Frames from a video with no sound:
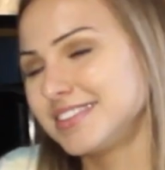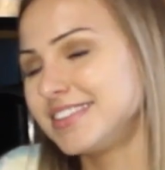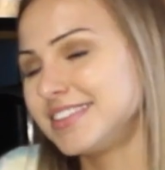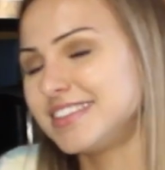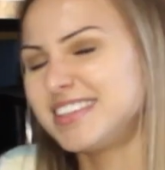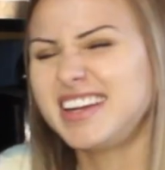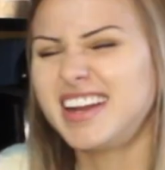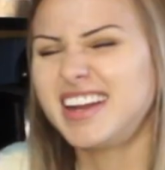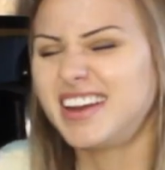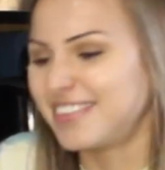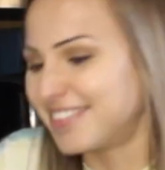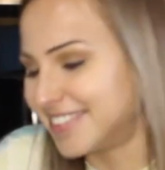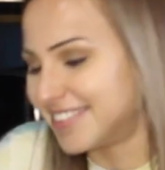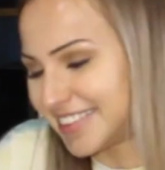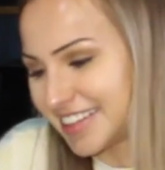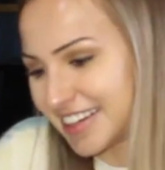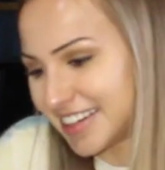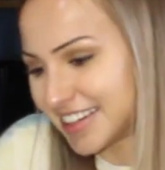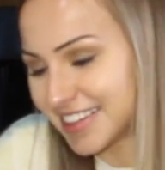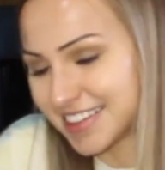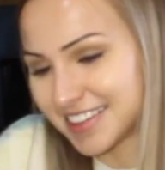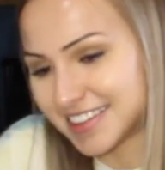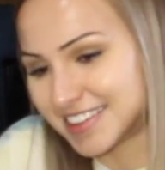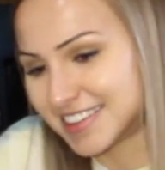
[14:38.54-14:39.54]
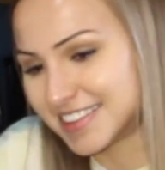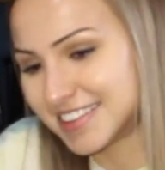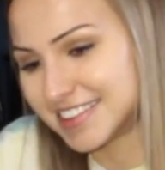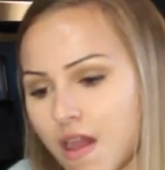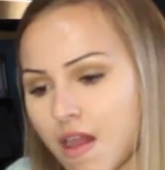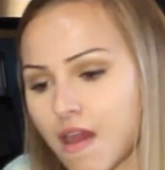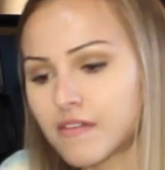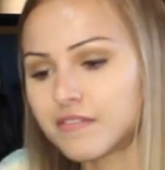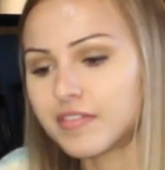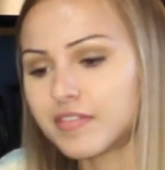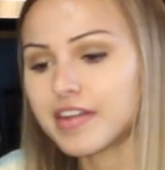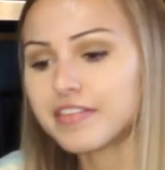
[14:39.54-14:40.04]
no, I'm not gonna.
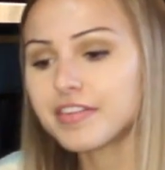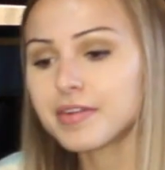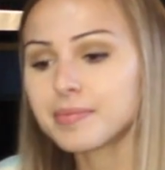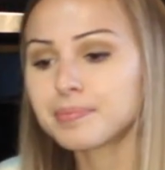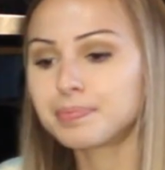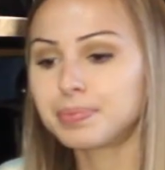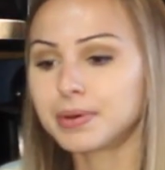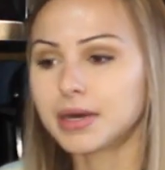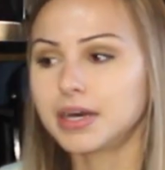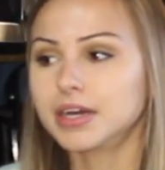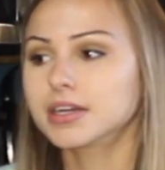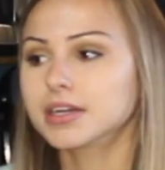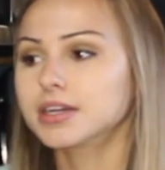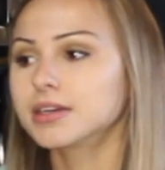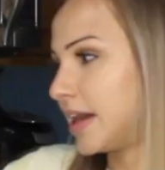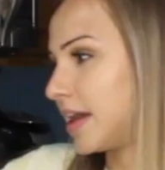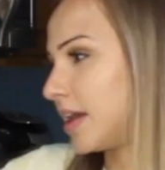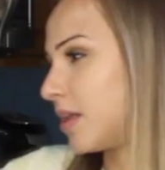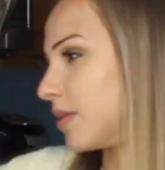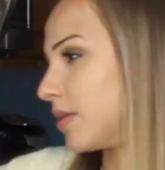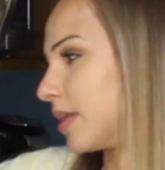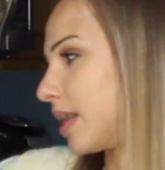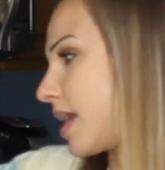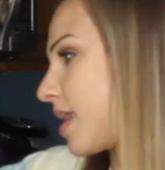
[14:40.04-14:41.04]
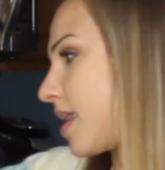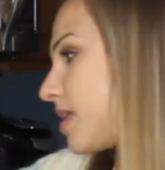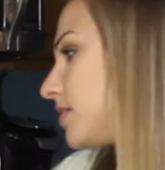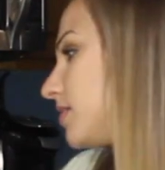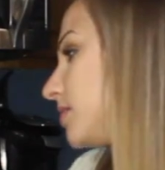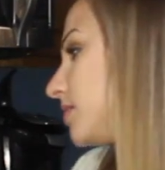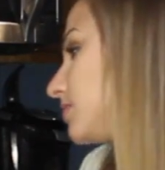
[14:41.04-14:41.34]
Favorite book? Let me go get there.